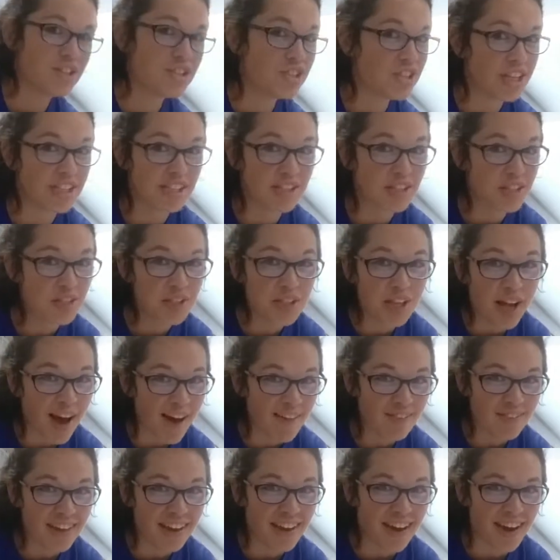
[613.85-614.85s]
just use a
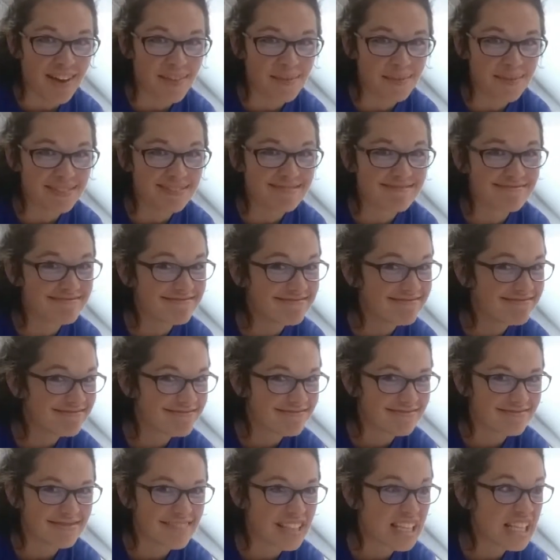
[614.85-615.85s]
coffee cup.
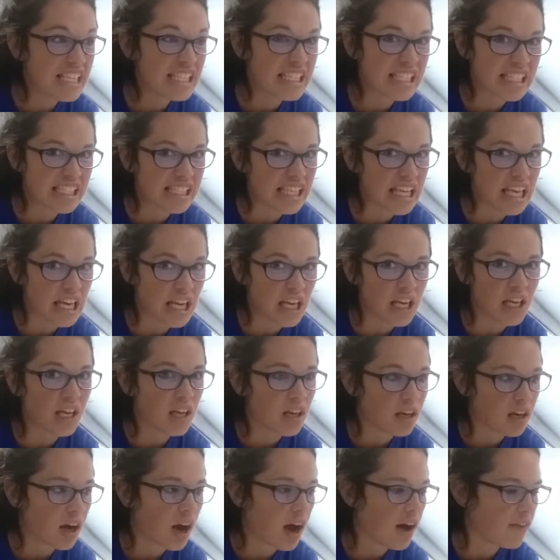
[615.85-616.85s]
See?
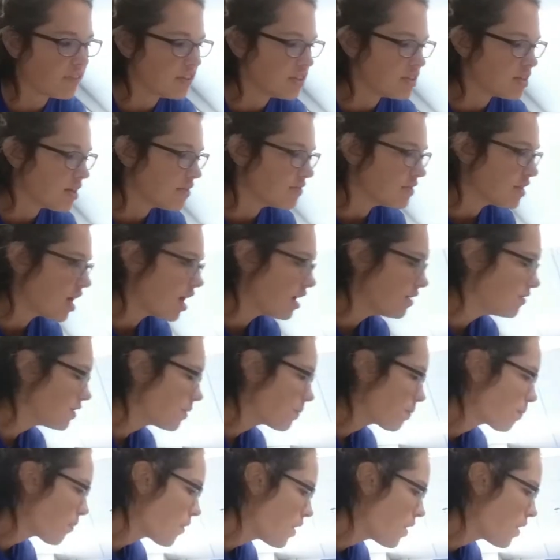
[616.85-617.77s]
Coffee saves lives.